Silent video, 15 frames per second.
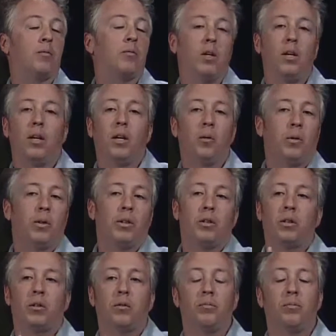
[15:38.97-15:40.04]
And when
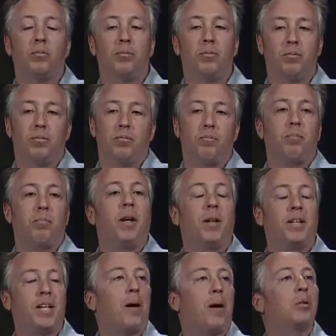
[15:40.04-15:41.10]
there are
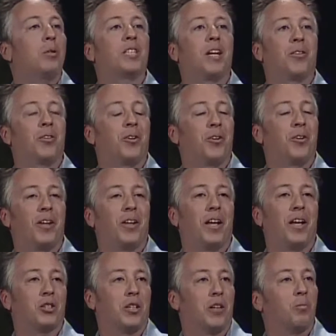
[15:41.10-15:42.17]
tablets out there that
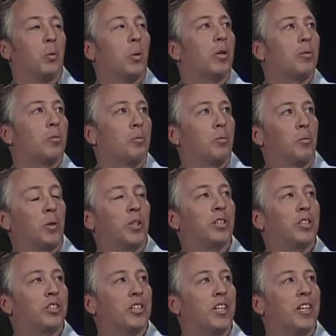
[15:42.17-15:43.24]
actually have more
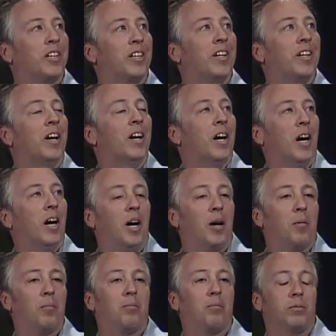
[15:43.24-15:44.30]
real estate,
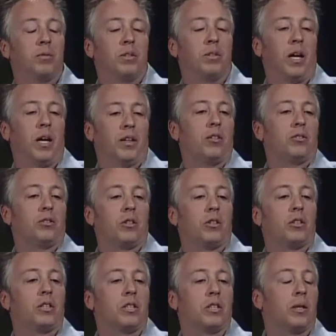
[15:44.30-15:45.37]
I think you'll
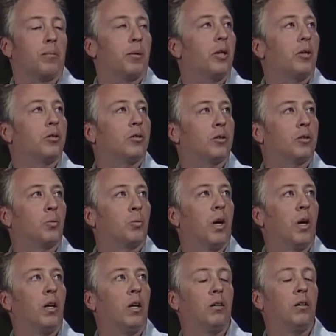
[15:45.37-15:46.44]
start to see some of those as
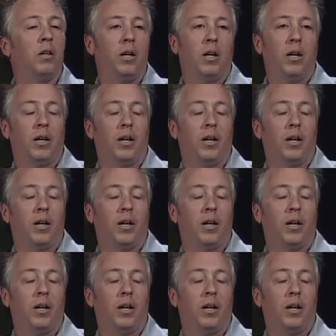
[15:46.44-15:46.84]
well.